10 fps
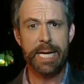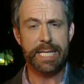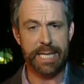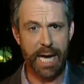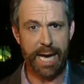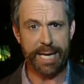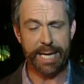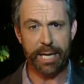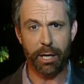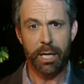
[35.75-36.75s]
Tonight,
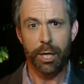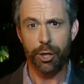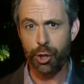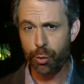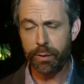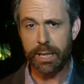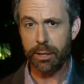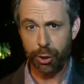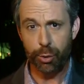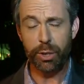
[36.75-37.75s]
in a new re
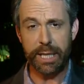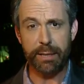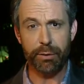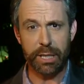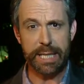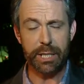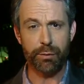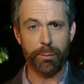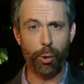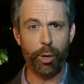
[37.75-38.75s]
newly released
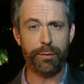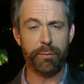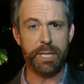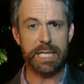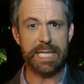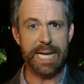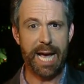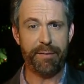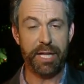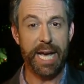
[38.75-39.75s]
report from
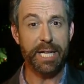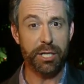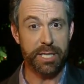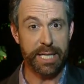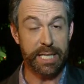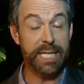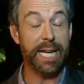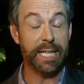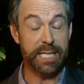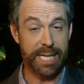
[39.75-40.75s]
DCF, the agency is
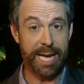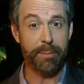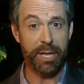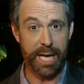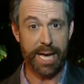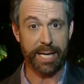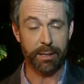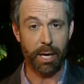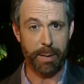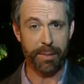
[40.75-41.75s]
saying the same thing
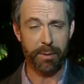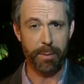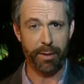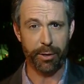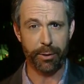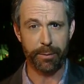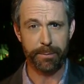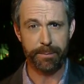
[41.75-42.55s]
about the mother.